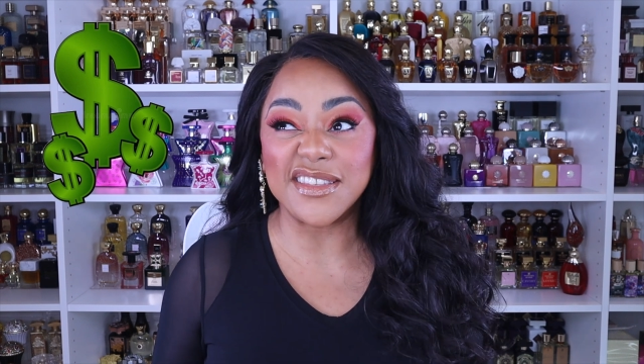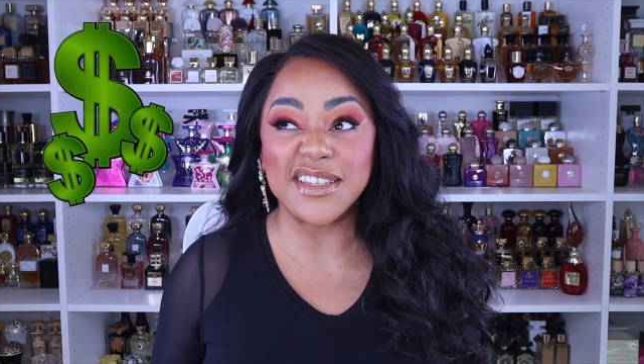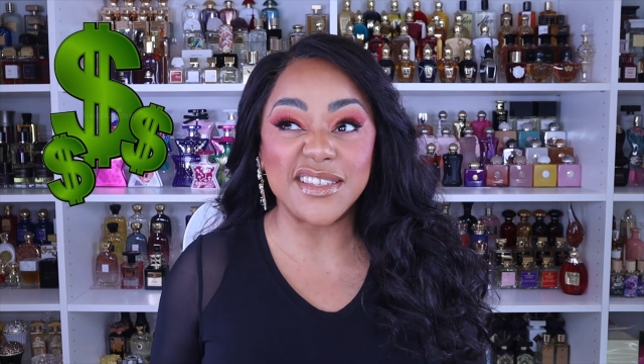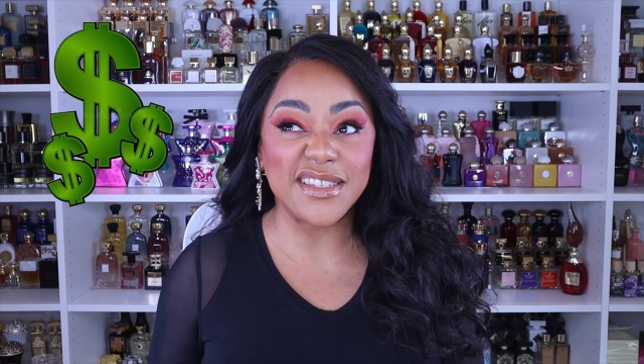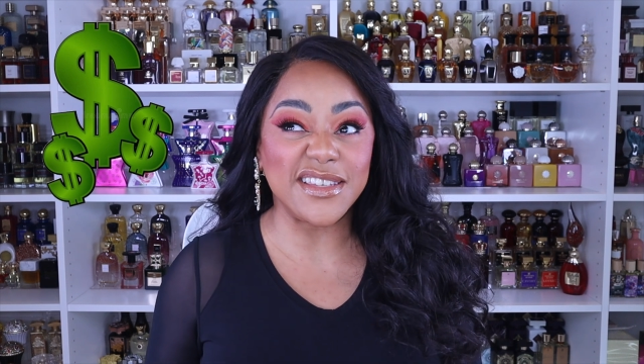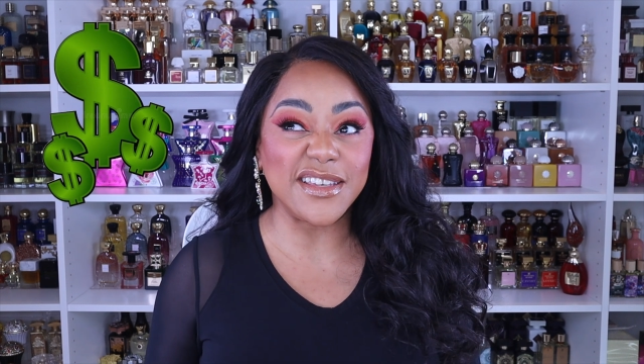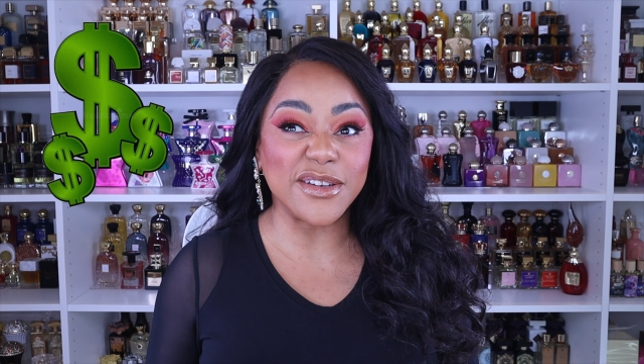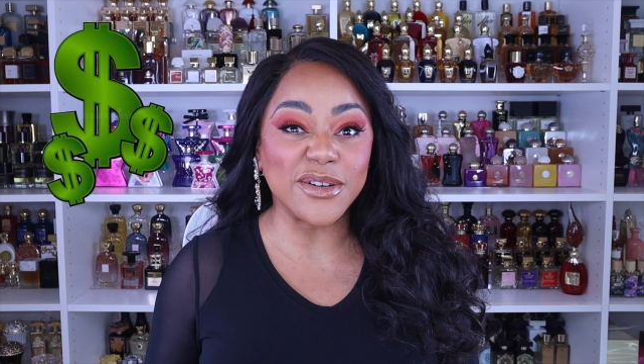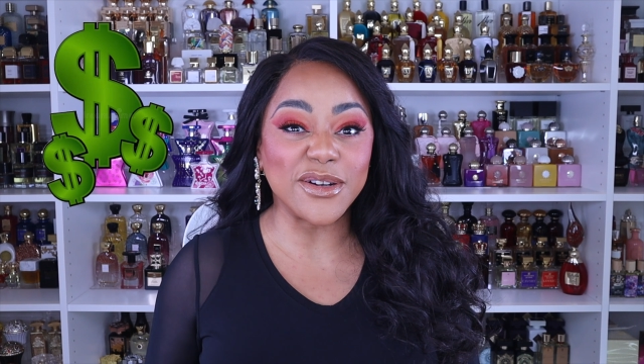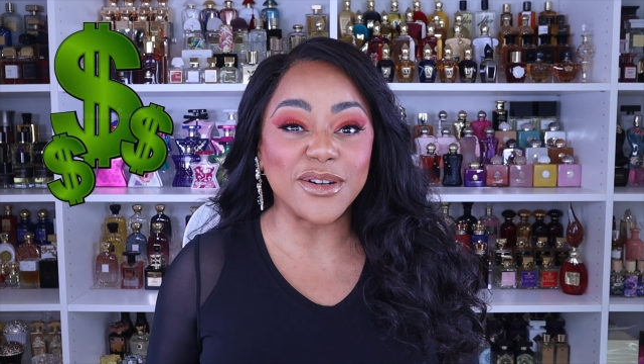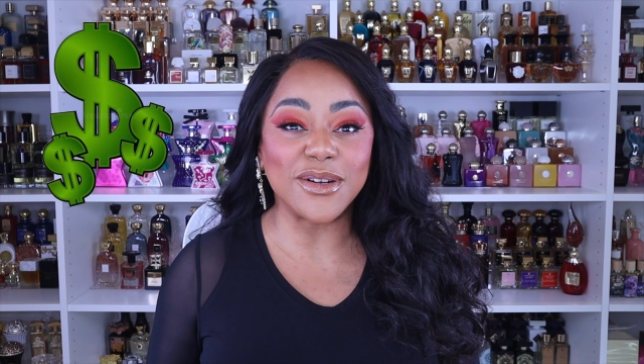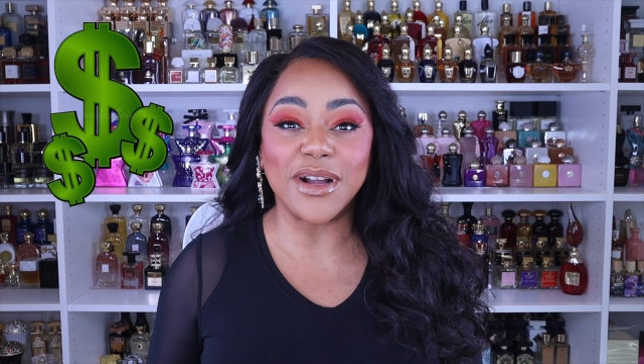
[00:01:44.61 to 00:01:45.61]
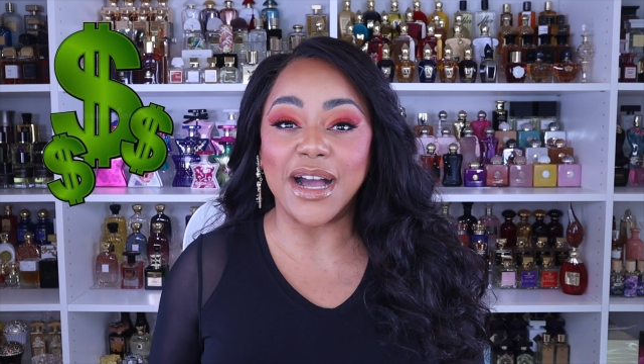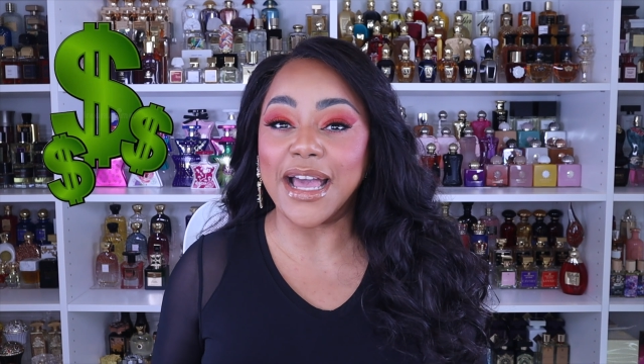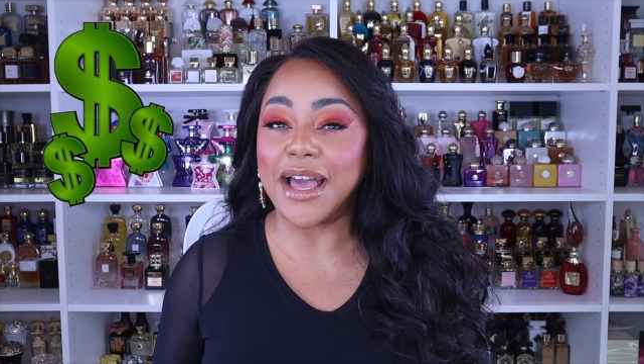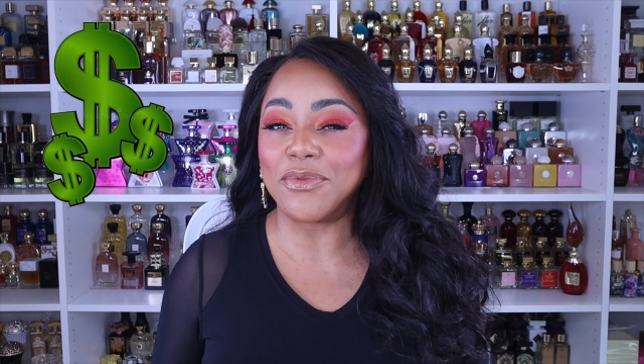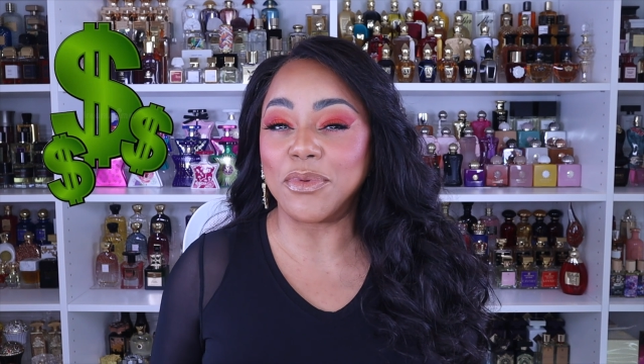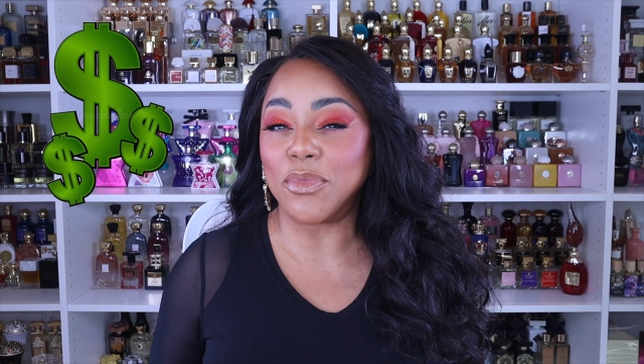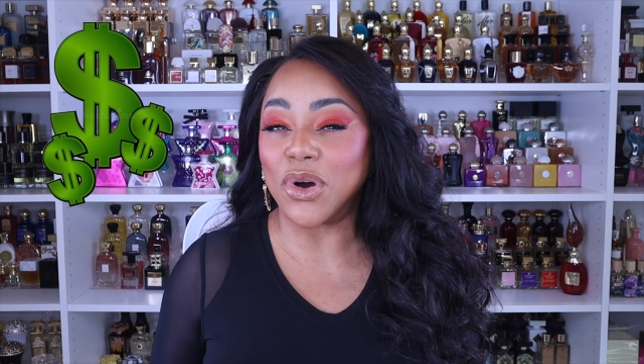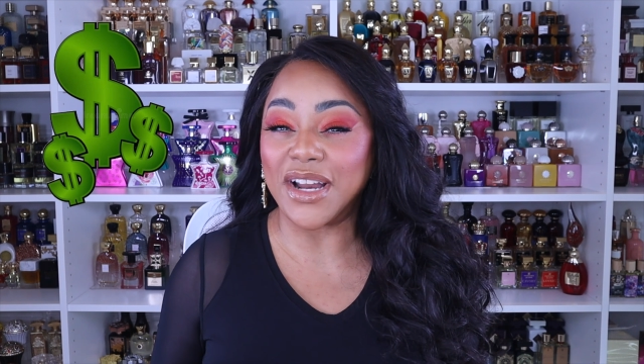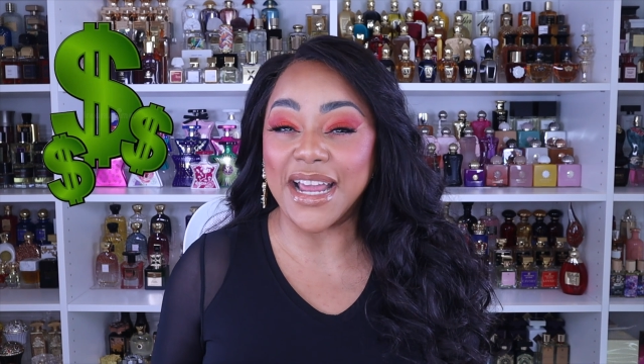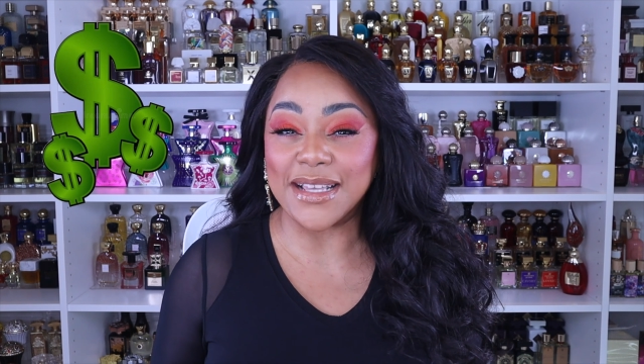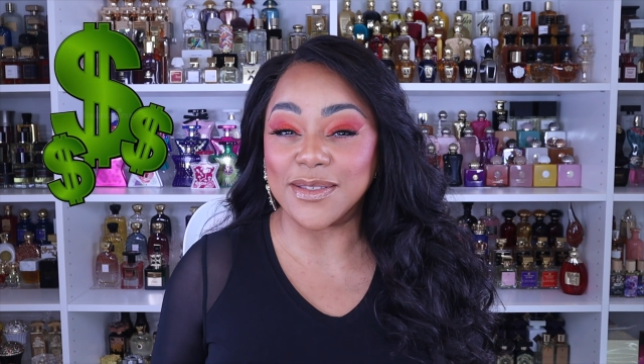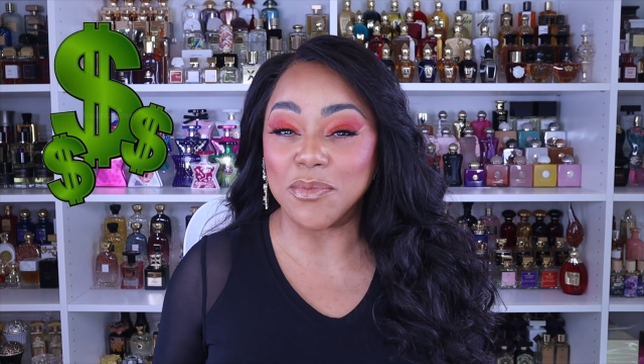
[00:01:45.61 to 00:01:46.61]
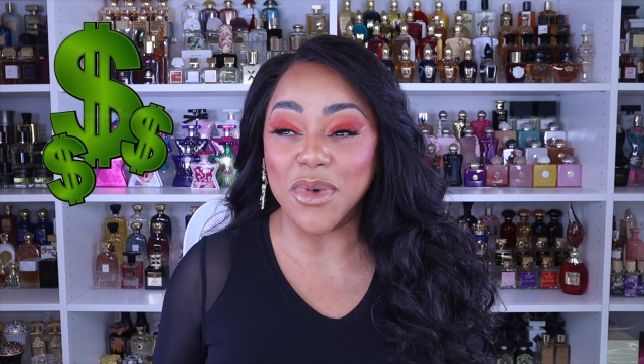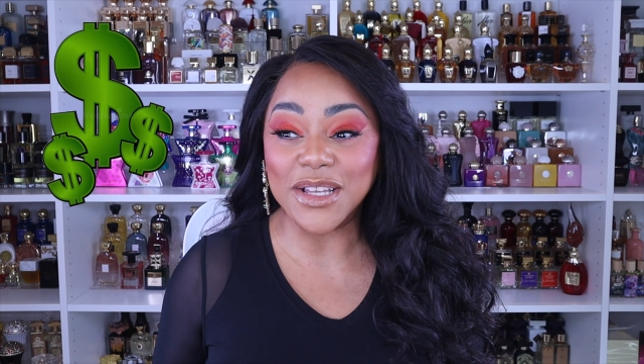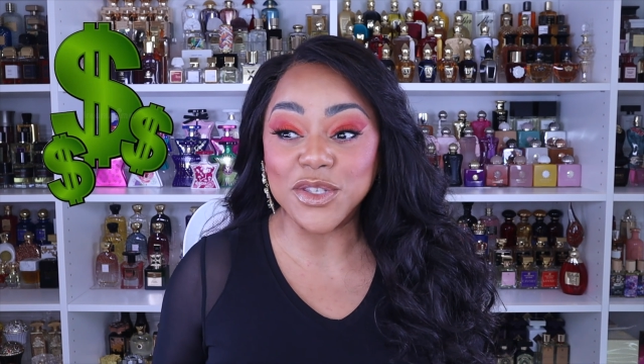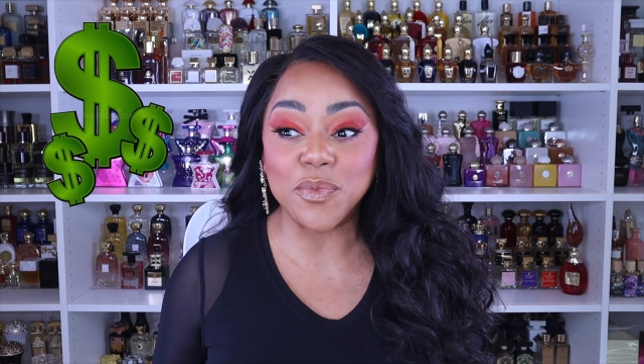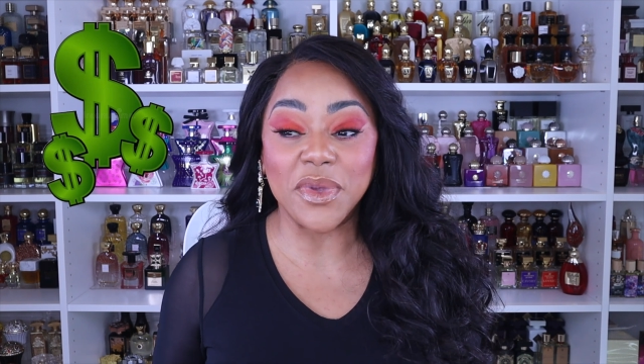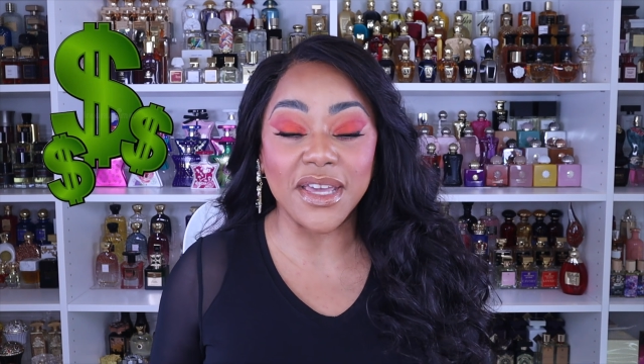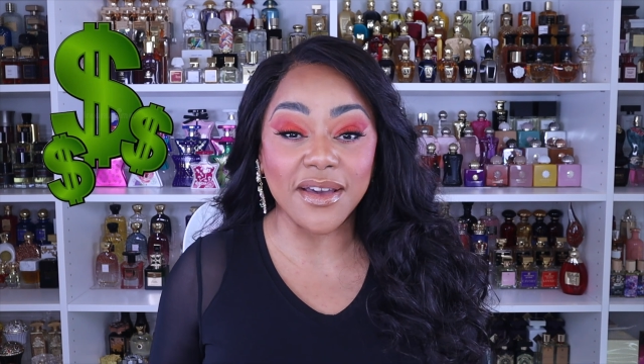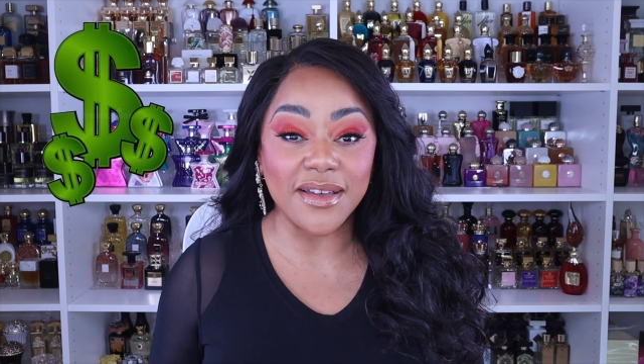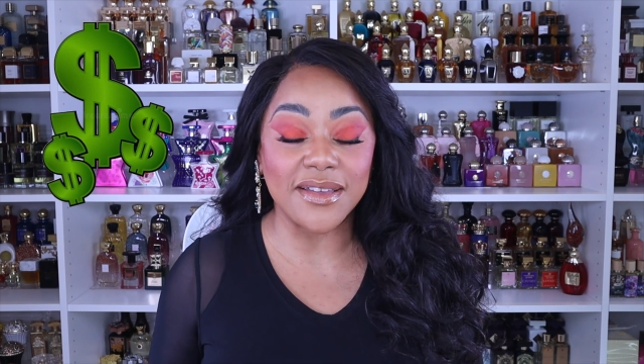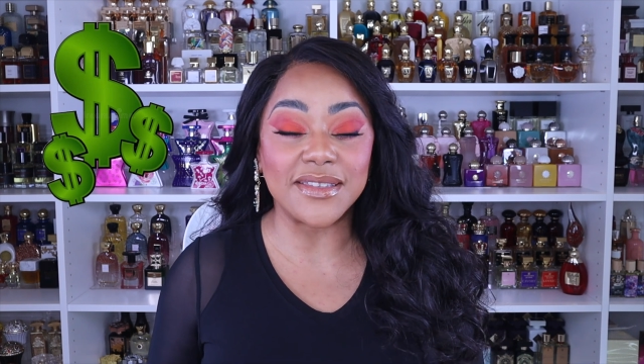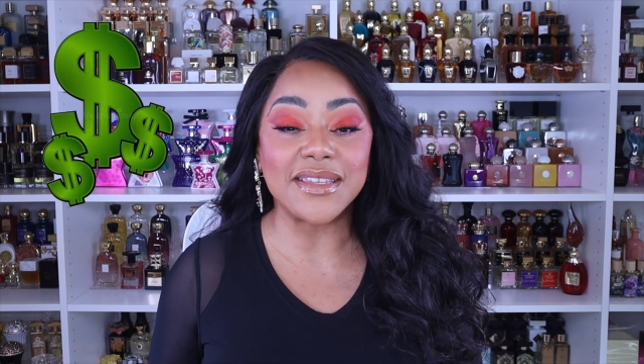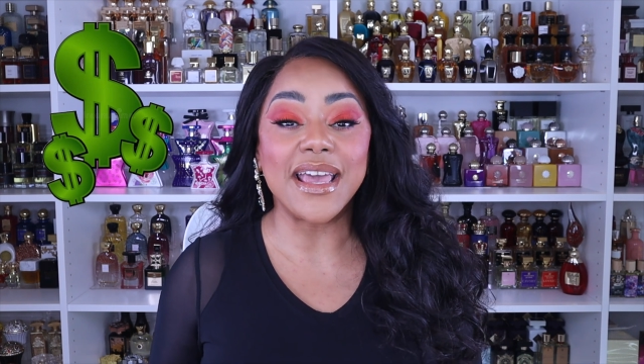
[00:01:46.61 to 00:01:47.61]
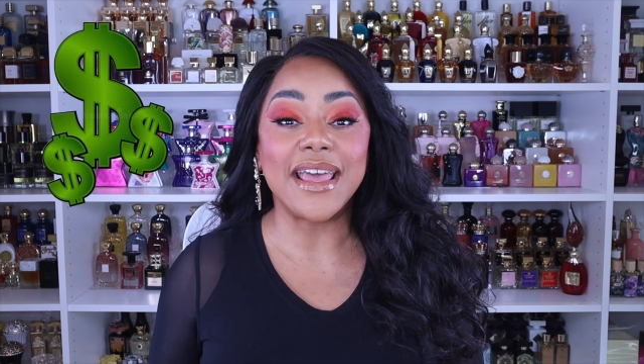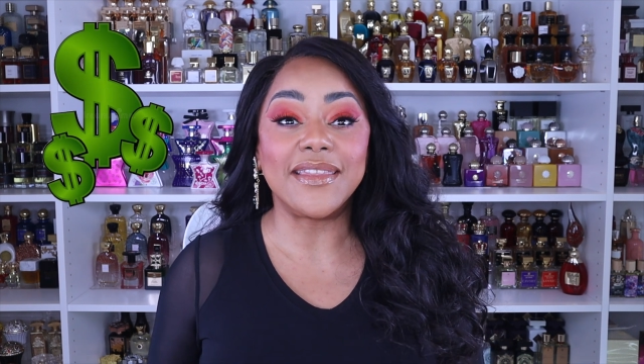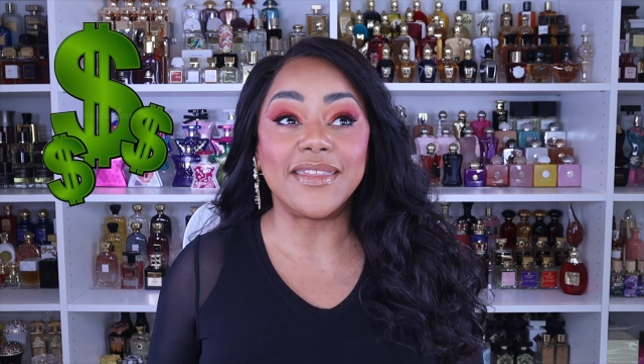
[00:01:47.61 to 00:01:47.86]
this year I haven't bought as much because